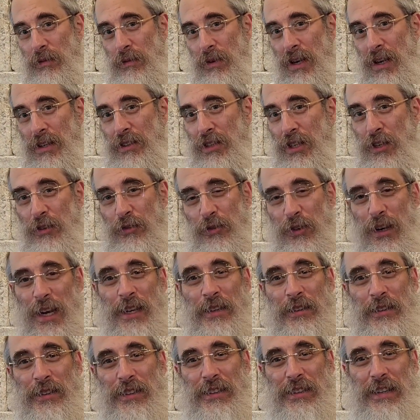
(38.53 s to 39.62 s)
A dear
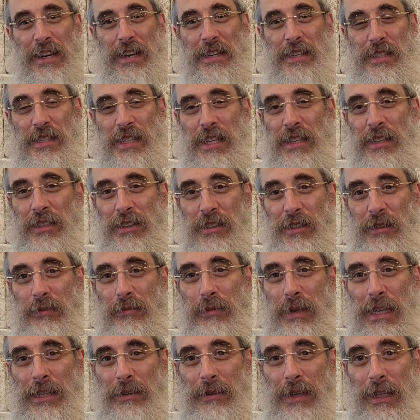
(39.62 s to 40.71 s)
friend, our Senator
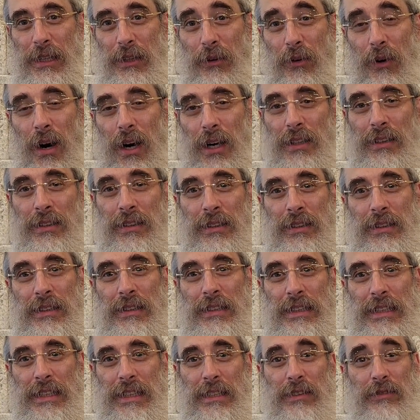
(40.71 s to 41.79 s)
Ray Lujan,
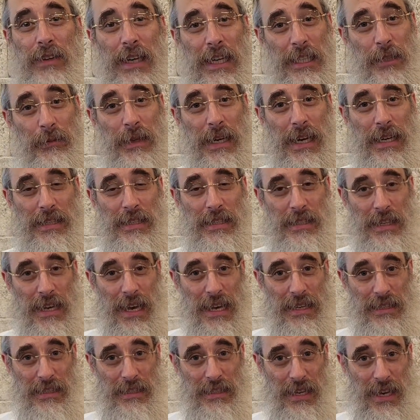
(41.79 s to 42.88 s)
invited me as
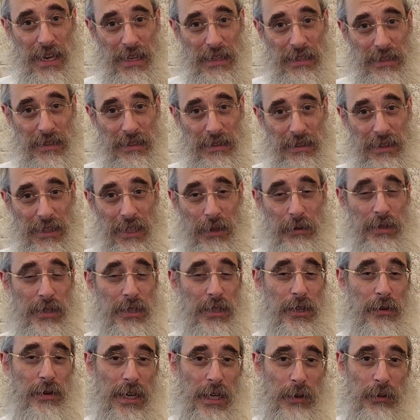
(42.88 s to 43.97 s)
his guest. And it was an
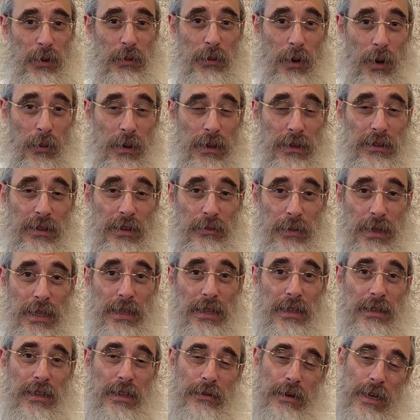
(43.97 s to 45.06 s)
incredible moment to be there,
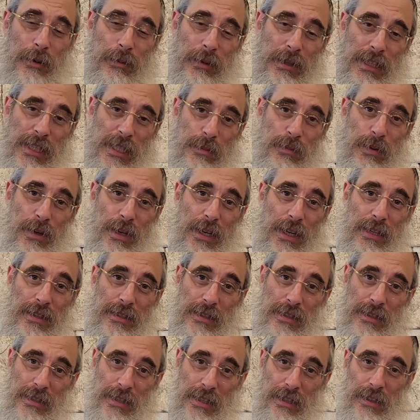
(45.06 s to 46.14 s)
incredible
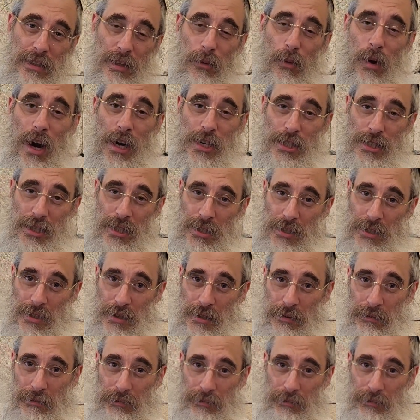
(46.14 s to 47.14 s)
experience to watch this.